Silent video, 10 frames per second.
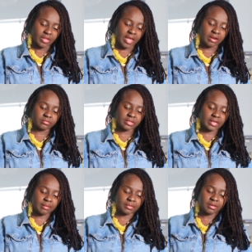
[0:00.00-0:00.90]
I don't
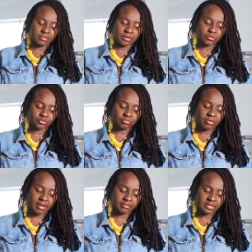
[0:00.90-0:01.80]
think I'm going to be able to
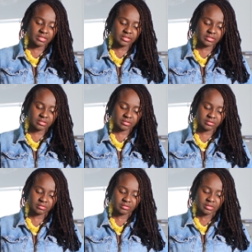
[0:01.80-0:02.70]
wrap this
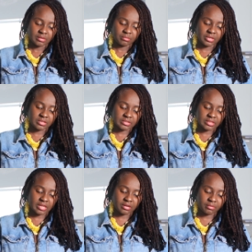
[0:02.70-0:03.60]
because
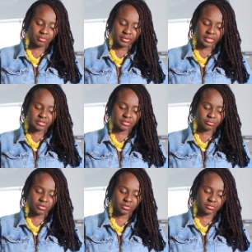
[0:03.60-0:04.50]
they are pretty
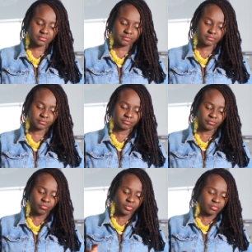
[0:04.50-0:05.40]
small,
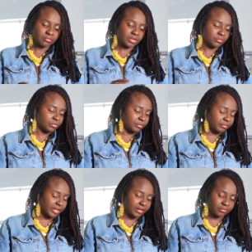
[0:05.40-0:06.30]
but we'll
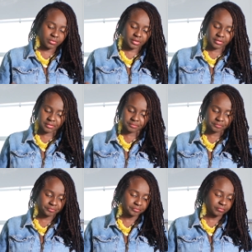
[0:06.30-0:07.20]
make it work.
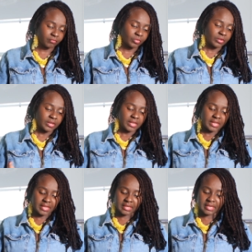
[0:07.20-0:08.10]

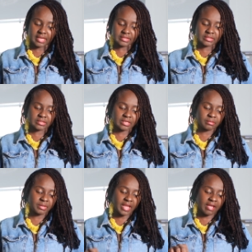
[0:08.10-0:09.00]
And next is
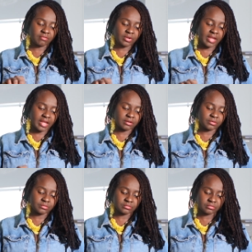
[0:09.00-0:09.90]
going to be
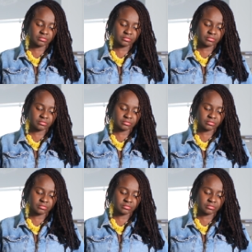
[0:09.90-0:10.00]
avocado.